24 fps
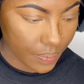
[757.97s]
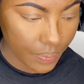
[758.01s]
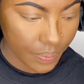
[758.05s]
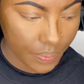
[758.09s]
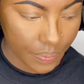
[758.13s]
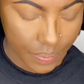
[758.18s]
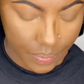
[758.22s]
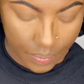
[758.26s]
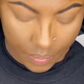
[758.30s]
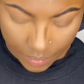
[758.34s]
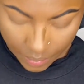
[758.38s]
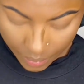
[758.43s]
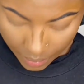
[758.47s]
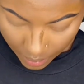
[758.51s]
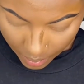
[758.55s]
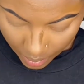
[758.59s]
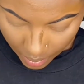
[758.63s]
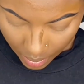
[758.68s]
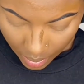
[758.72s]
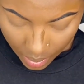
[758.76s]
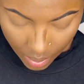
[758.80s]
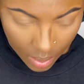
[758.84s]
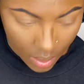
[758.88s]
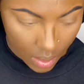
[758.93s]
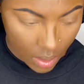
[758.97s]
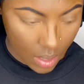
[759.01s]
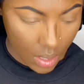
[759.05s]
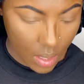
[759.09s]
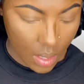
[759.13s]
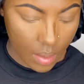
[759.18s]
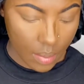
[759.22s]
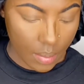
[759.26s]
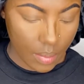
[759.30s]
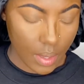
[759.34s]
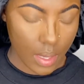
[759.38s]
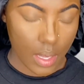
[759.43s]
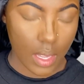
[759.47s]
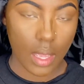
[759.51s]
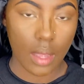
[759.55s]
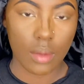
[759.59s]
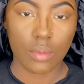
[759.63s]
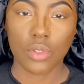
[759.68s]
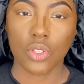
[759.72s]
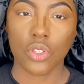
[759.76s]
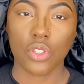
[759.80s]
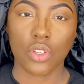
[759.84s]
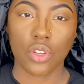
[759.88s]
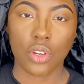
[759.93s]
But yeah, I'm just
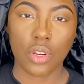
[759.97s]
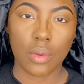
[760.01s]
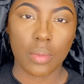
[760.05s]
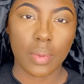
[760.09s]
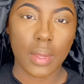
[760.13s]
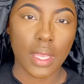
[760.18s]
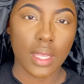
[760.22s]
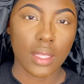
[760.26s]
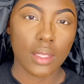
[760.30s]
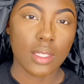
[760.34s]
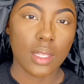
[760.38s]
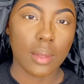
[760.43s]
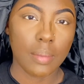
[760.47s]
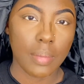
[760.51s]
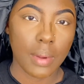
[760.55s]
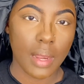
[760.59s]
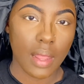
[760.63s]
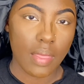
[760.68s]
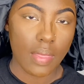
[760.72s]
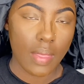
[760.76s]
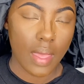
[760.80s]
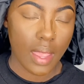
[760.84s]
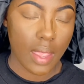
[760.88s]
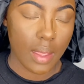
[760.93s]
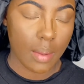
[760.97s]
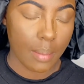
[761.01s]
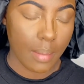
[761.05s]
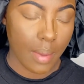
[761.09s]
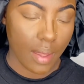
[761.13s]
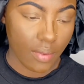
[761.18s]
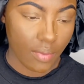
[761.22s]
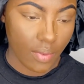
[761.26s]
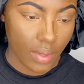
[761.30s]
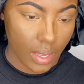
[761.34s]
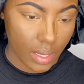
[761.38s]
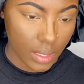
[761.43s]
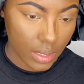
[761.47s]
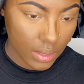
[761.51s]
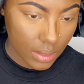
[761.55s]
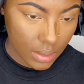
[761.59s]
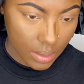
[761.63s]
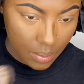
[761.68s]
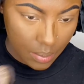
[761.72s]
gonna begin to blend that in my face.